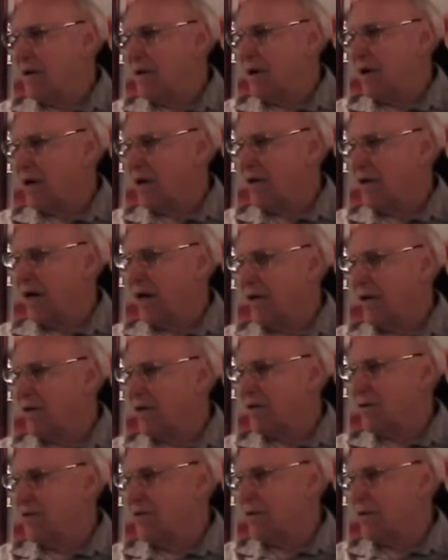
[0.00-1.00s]
are
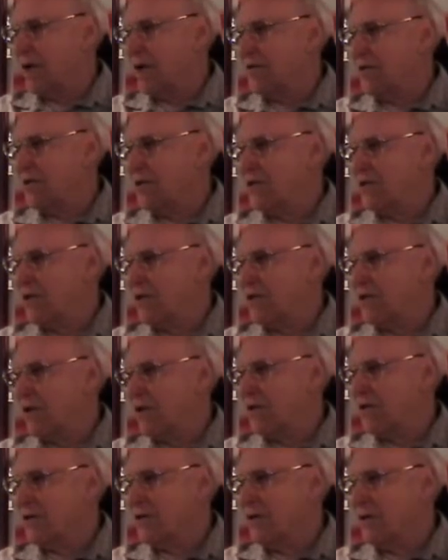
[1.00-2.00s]
air-cooled engines, of
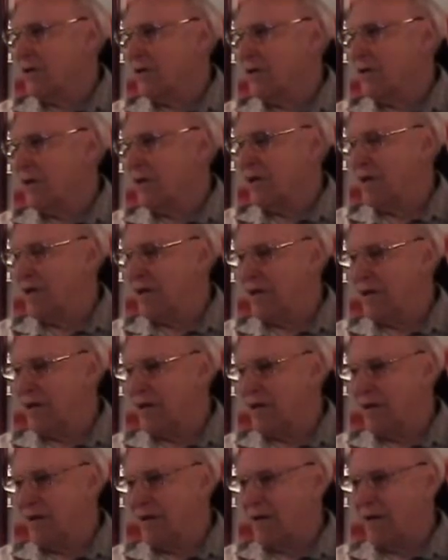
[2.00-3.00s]
course, and uh,
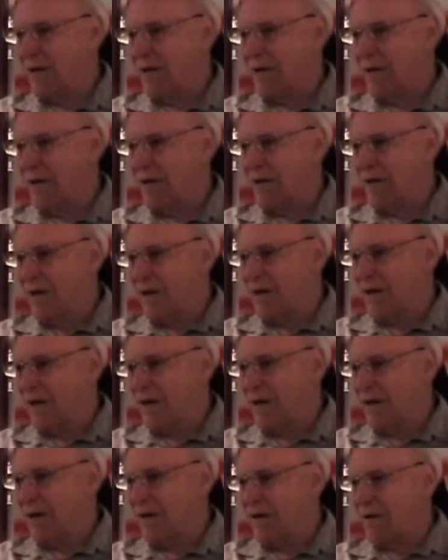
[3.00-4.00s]

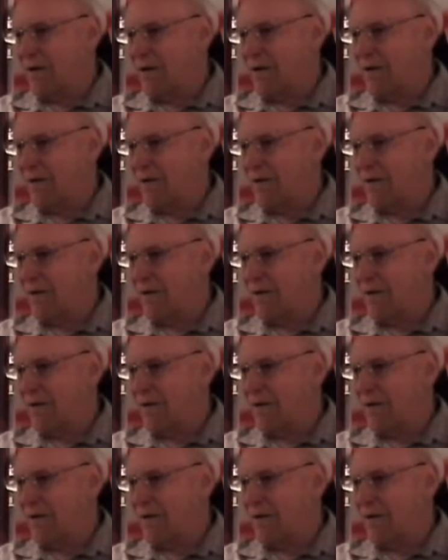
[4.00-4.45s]
they're uh,